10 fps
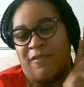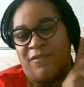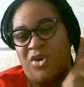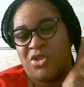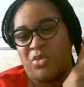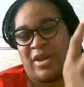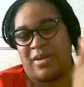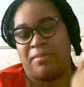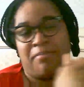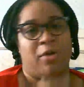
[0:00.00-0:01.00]
Fourth Wing
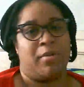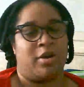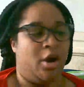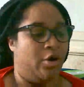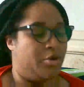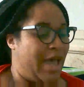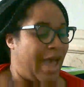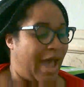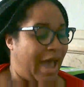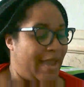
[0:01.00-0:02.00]
by Rebecca Yarros.
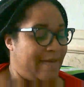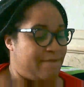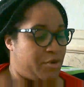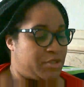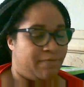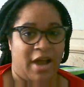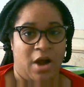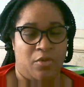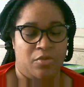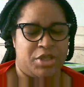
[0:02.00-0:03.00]
I first
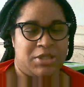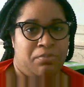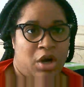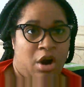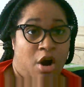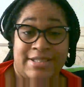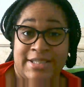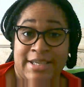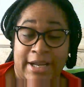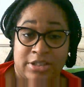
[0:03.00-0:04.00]
found this book on
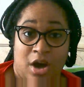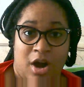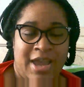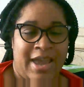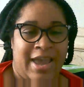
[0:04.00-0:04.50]
TikTok.